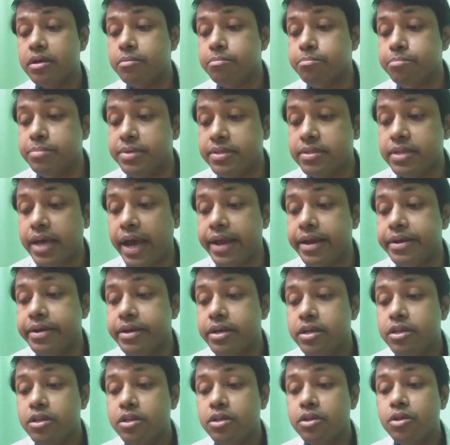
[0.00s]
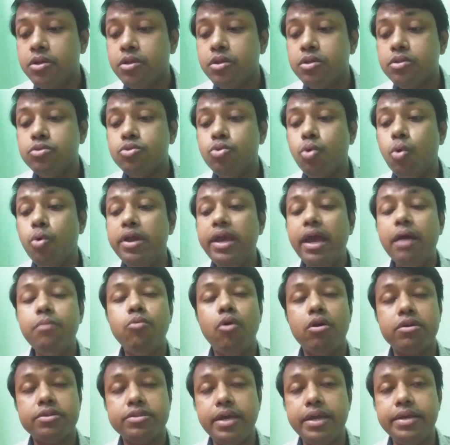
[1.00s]
Beside, thorium
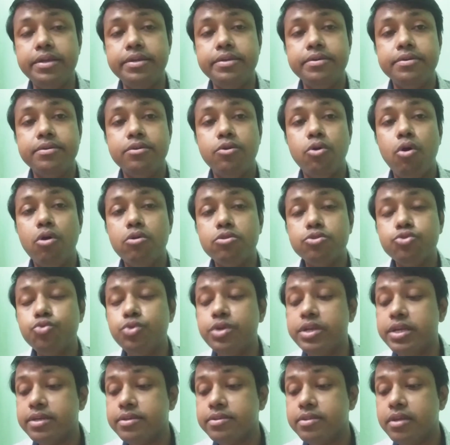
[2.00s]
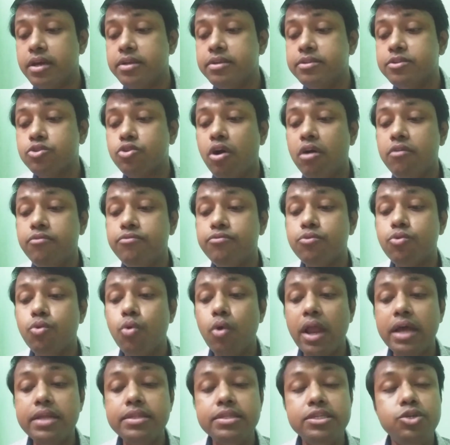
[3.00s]
oxide also increase the risk of
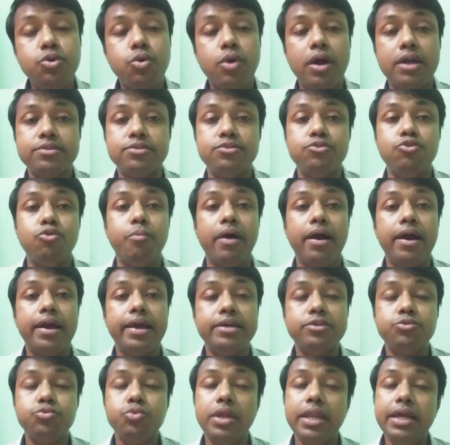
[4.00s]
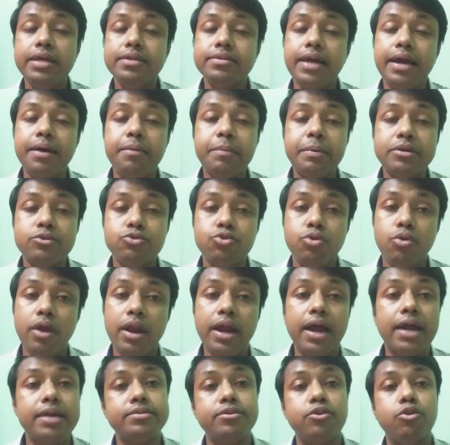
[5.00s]
cholangiocarcinoma as well as hepatocellular
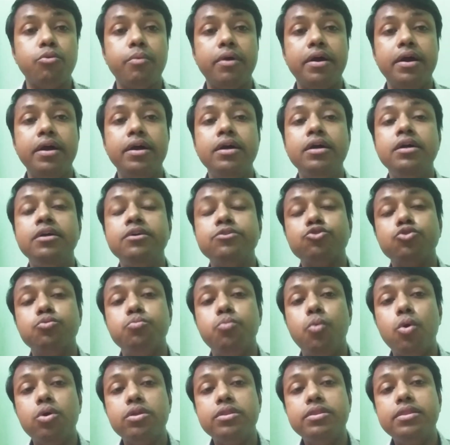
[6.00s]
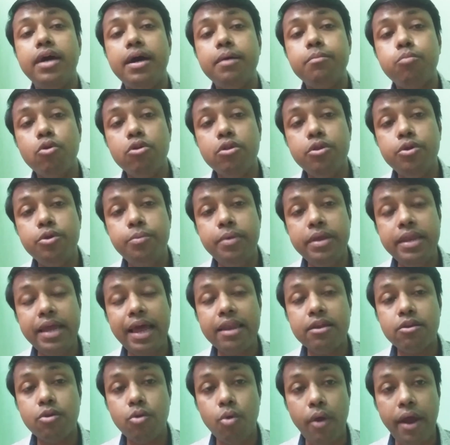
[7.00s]
carcinoma. So both the
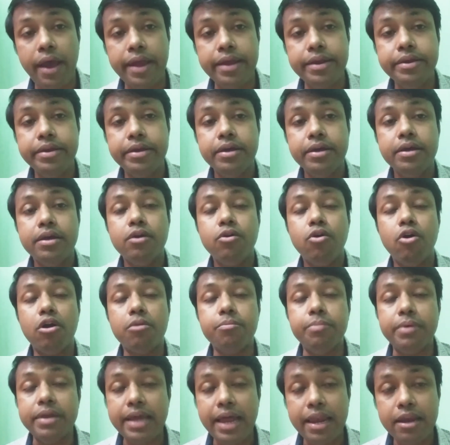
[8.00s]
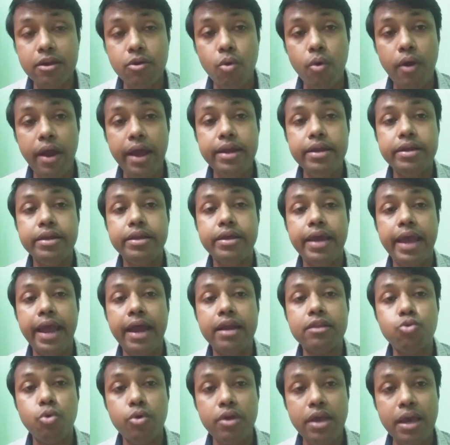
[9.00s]
polyvinyl chloride or vinyl chloride
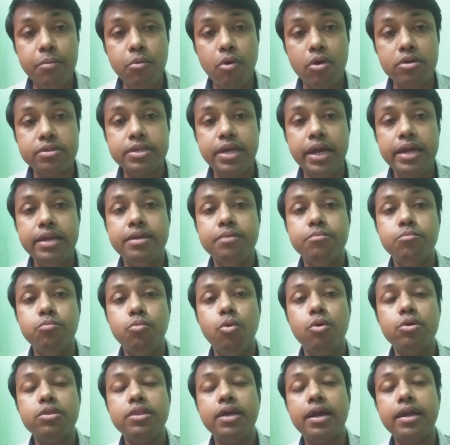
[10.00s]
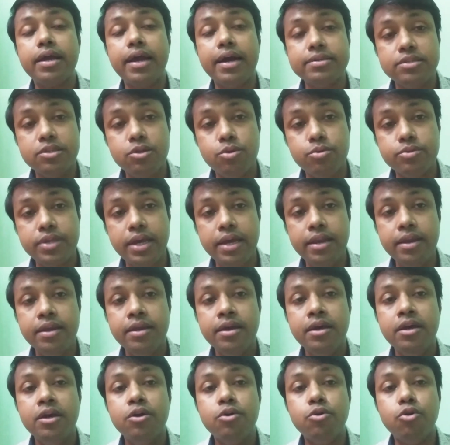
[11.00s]
and thorium oxide, both are carcinogen
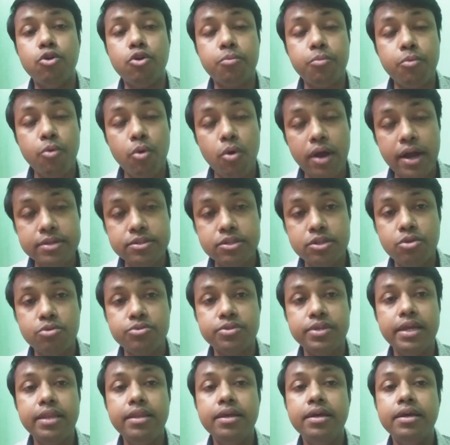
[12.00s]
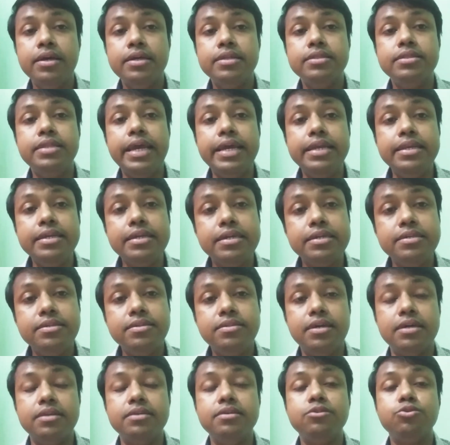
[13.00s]
or pro-carcinogen. They increase
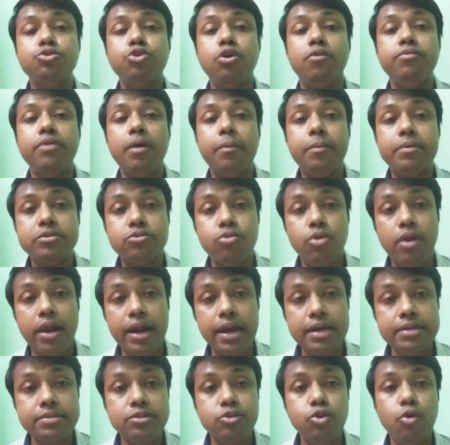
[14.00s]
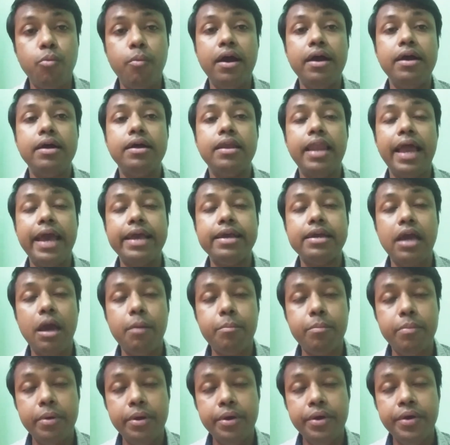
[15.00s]
the risk of hepatocellular carcinoma like
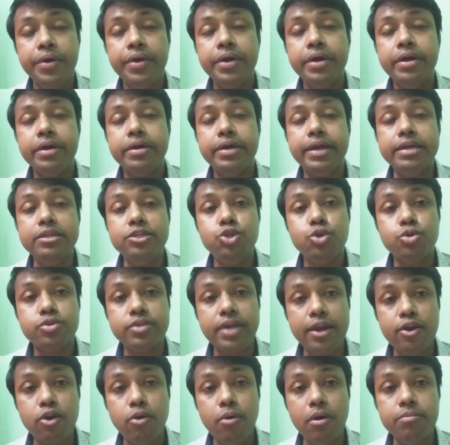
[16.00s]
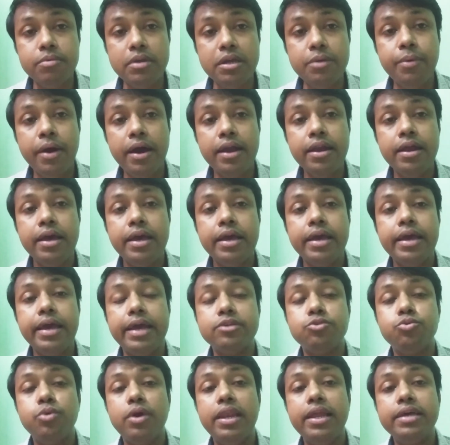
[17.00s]
angiosarcoma of liver
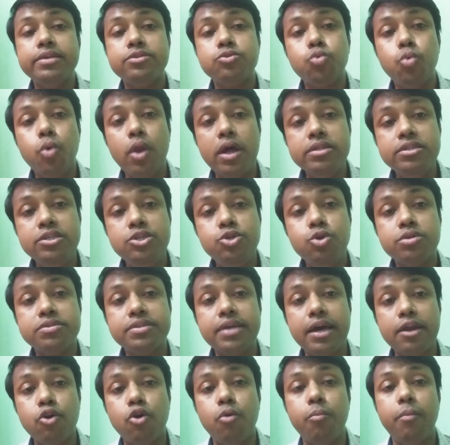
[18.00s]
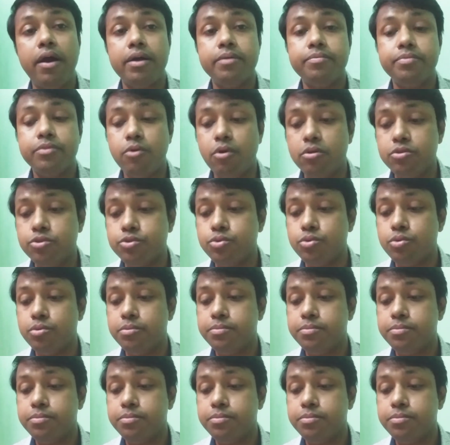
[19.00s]
as well as cholangiocarcinoma also.